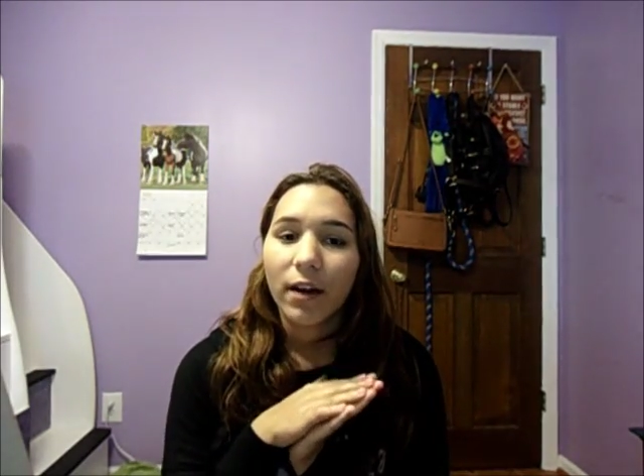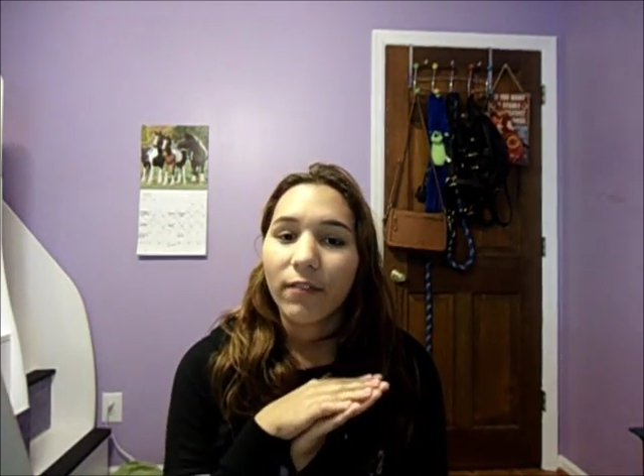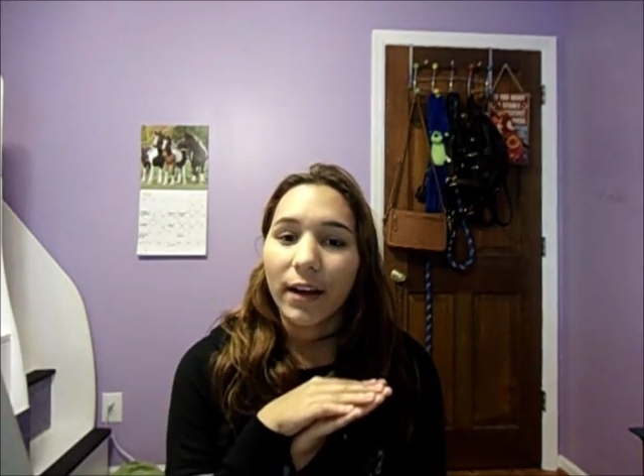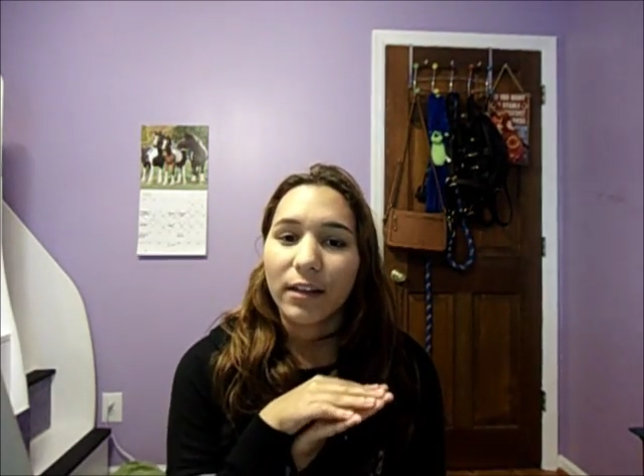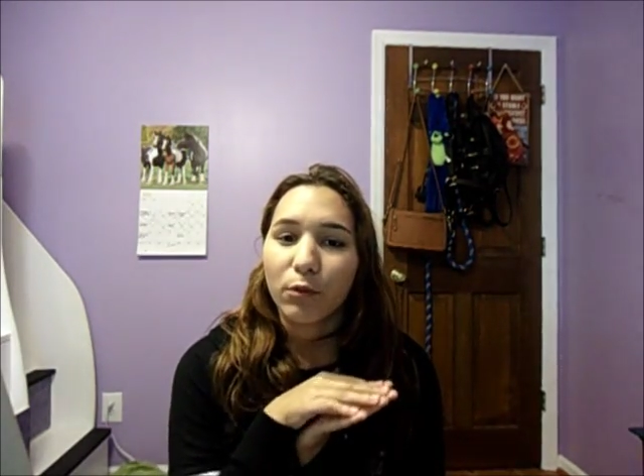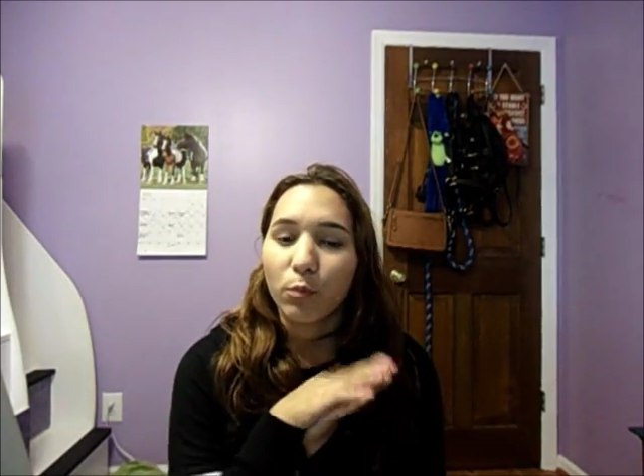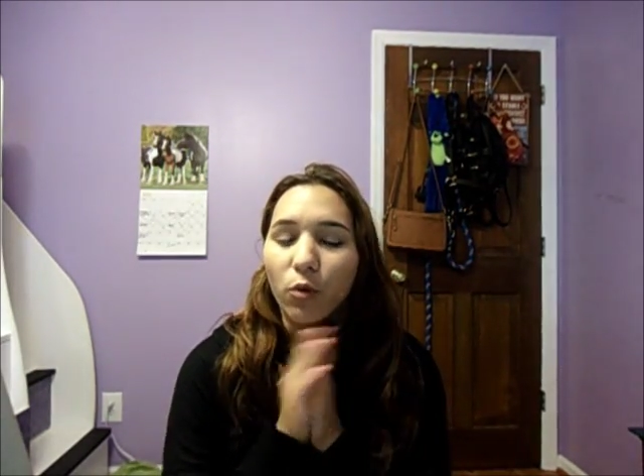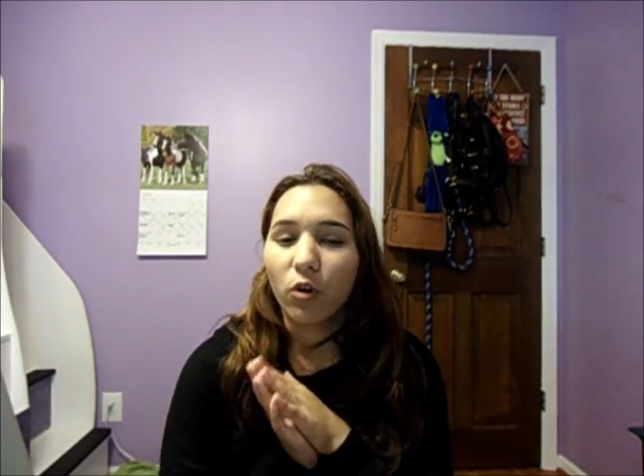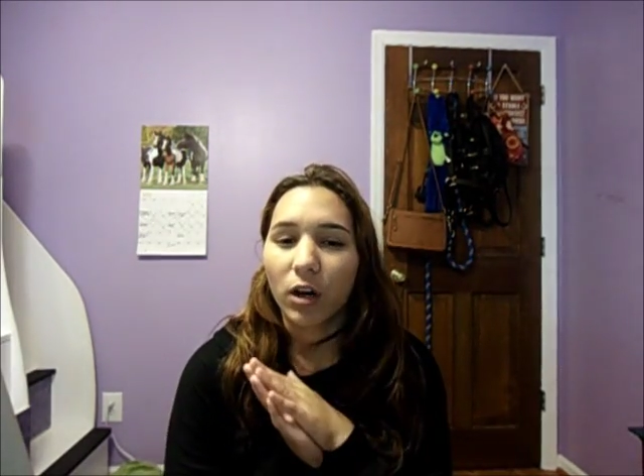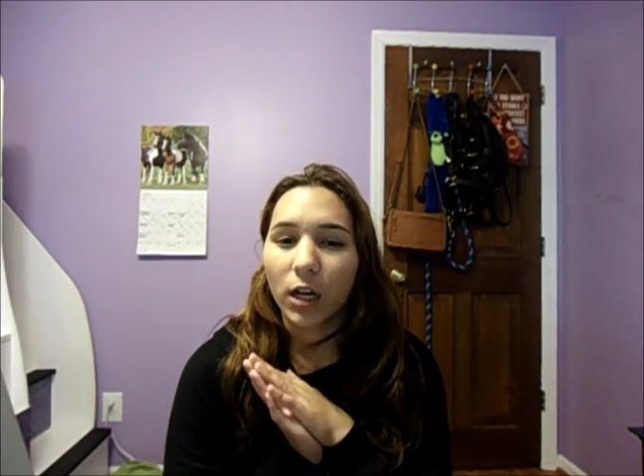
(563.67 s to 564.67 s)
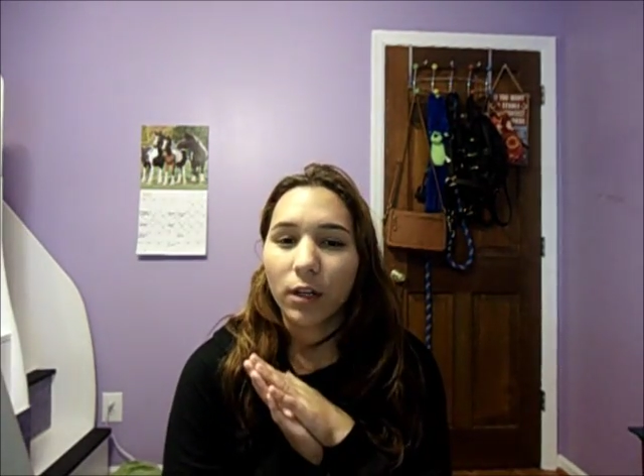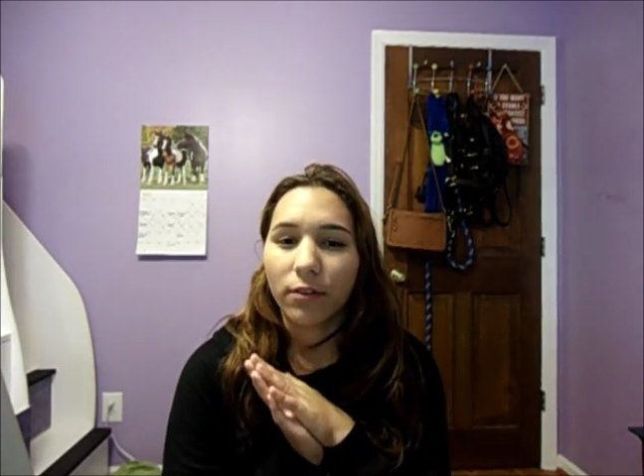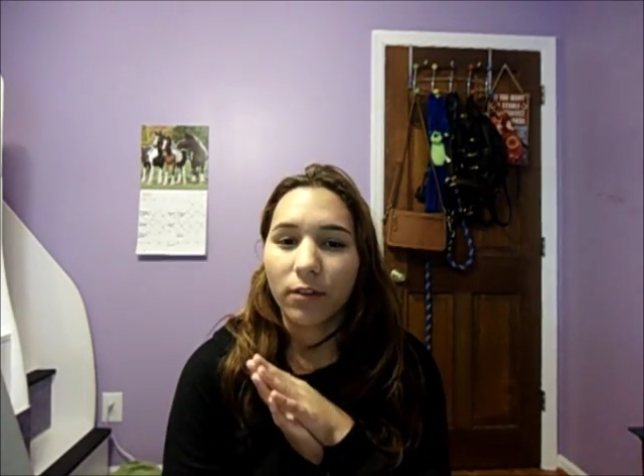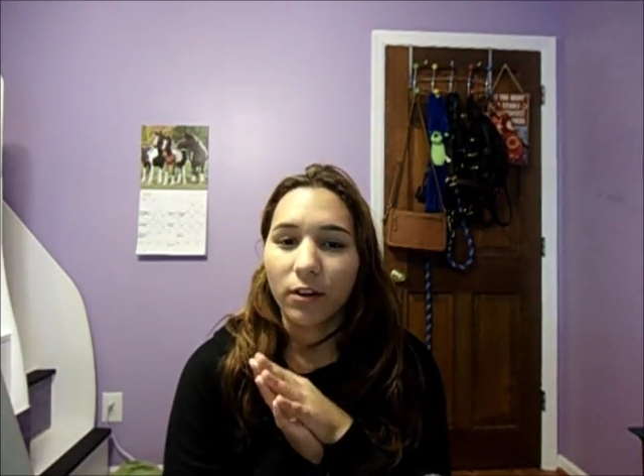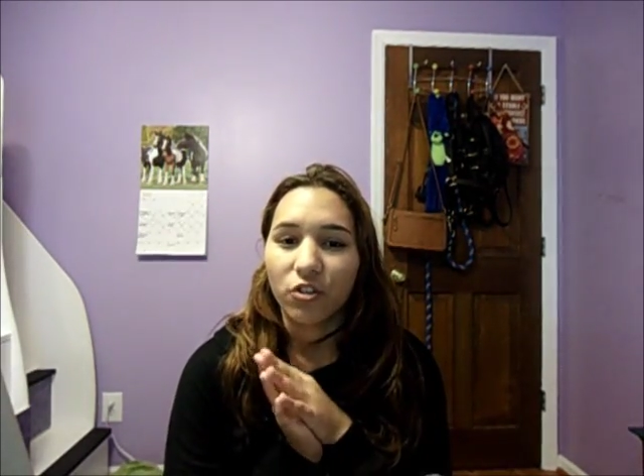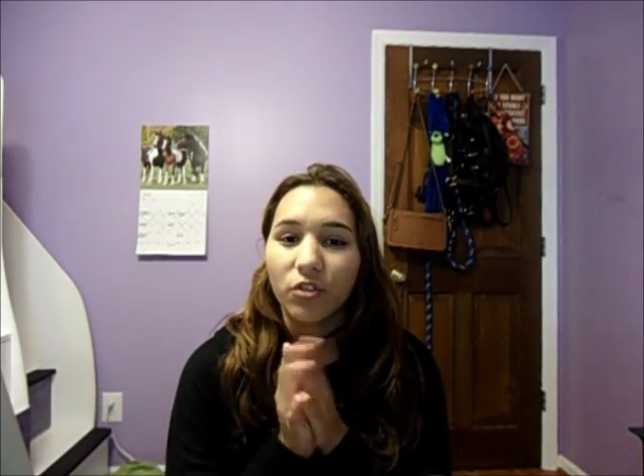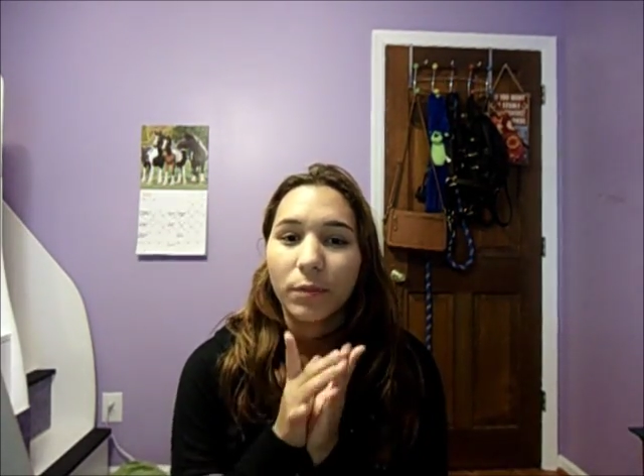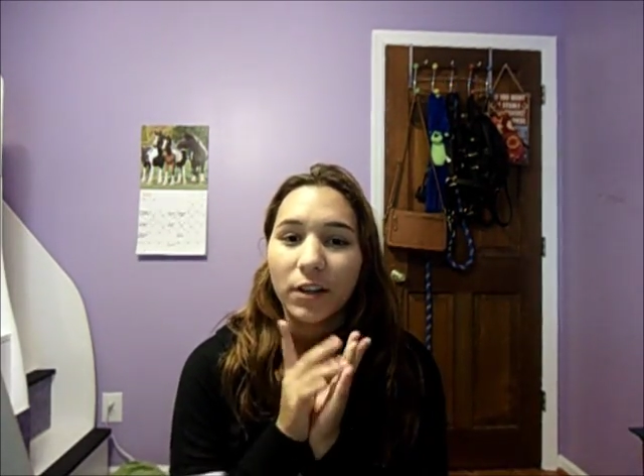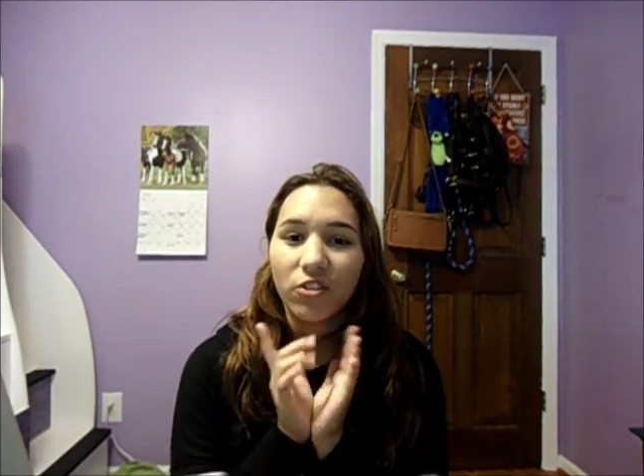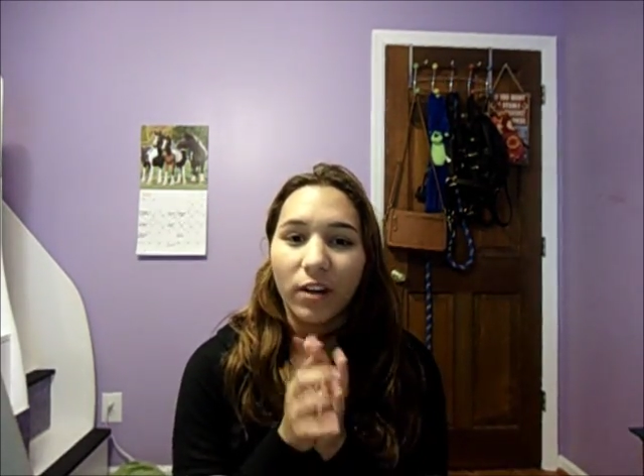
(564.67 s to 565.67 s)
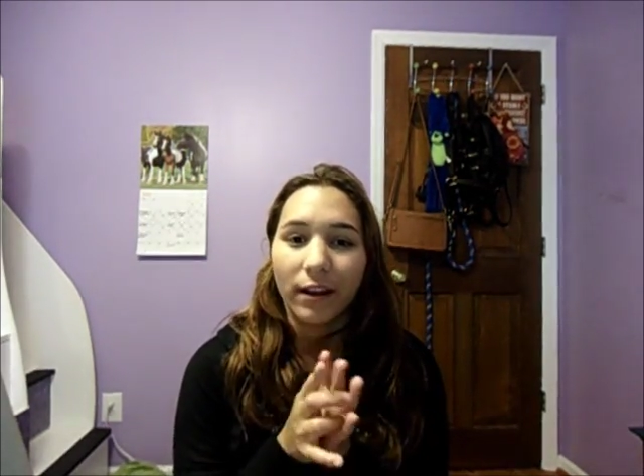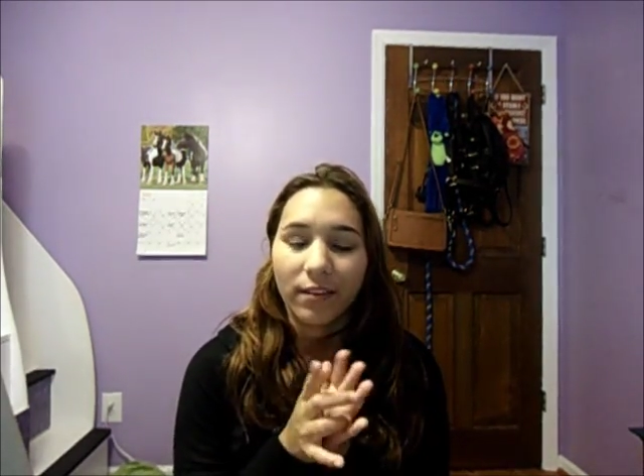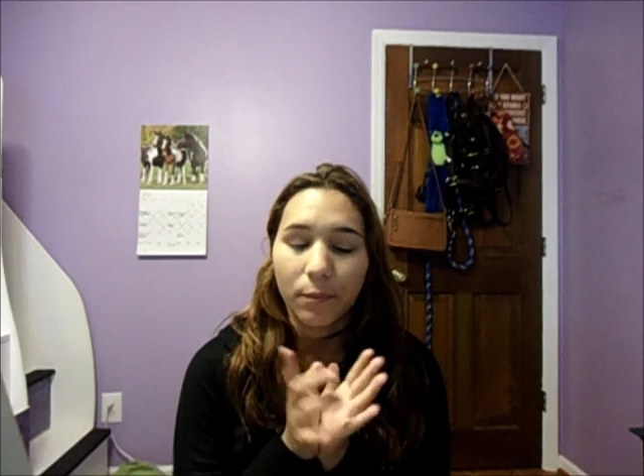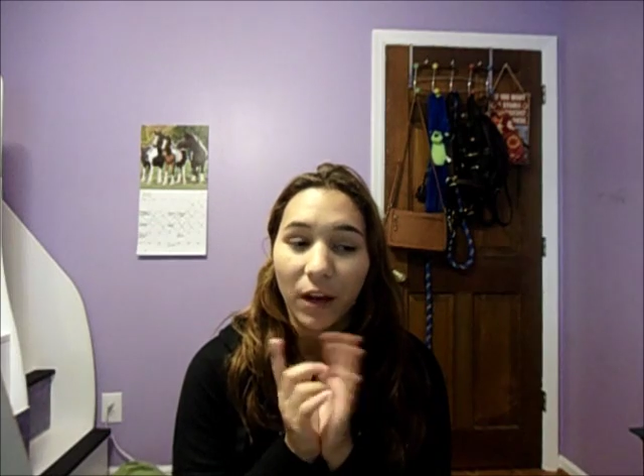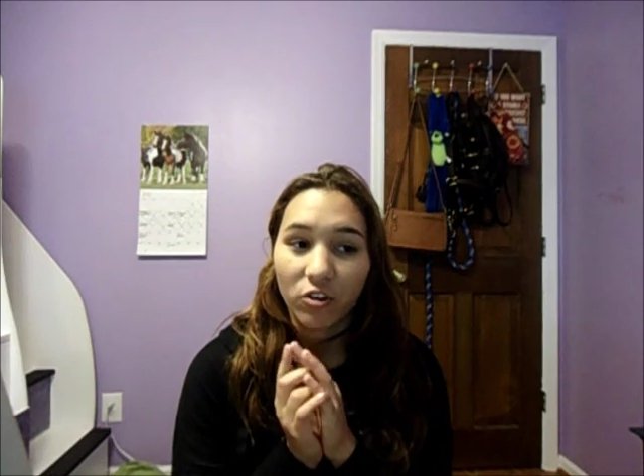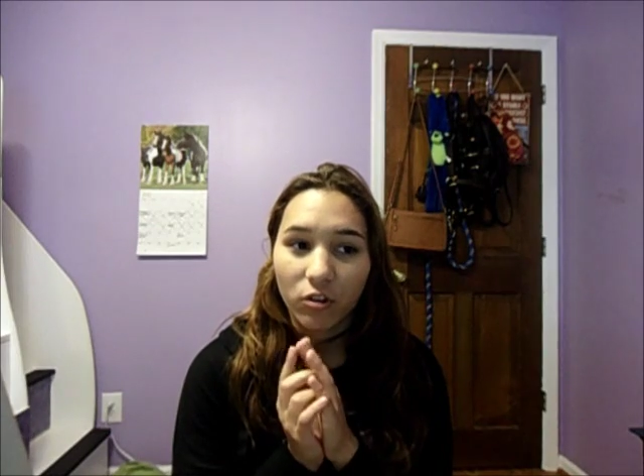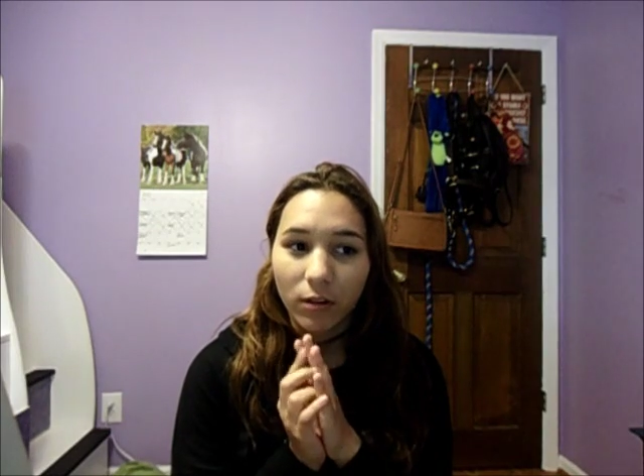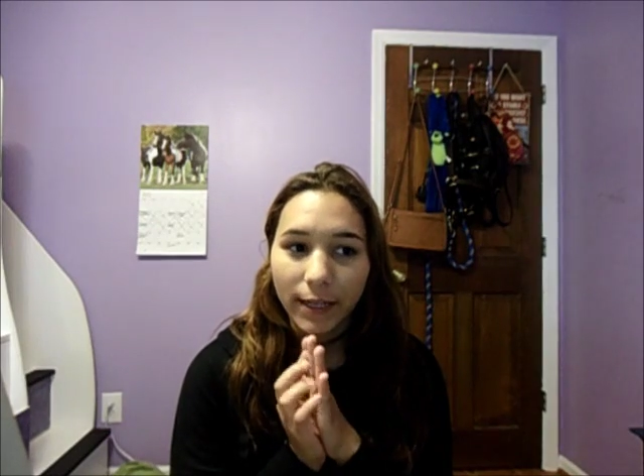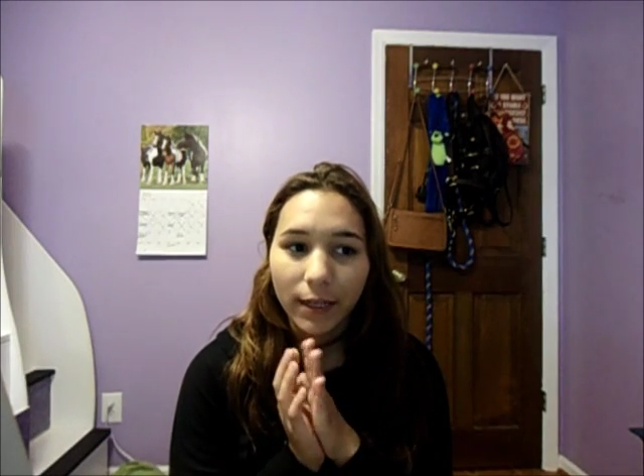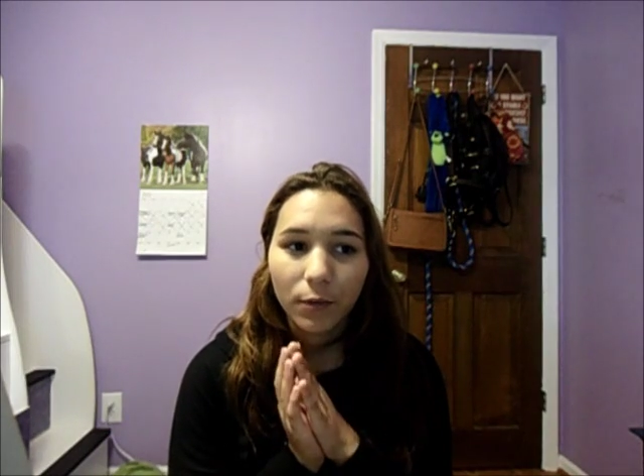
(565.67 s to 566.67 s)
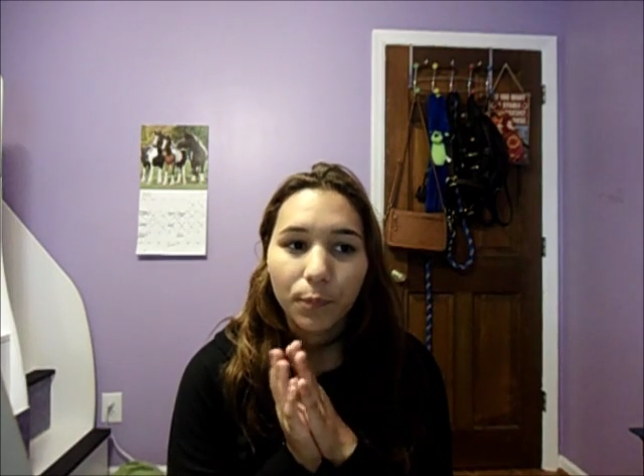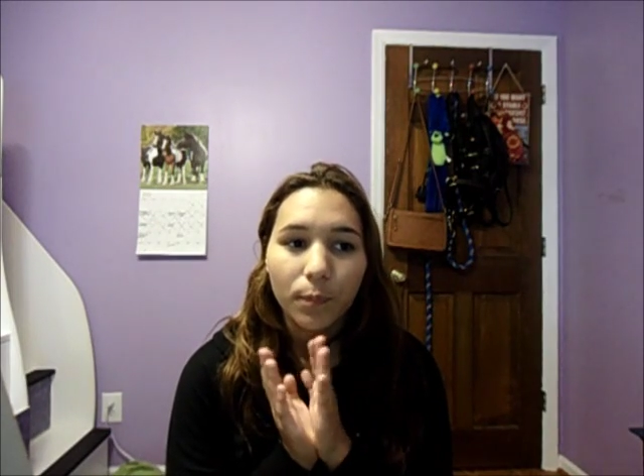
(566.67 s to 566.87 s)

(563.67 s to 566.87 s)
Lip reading: faded more, the shimmery shade especially.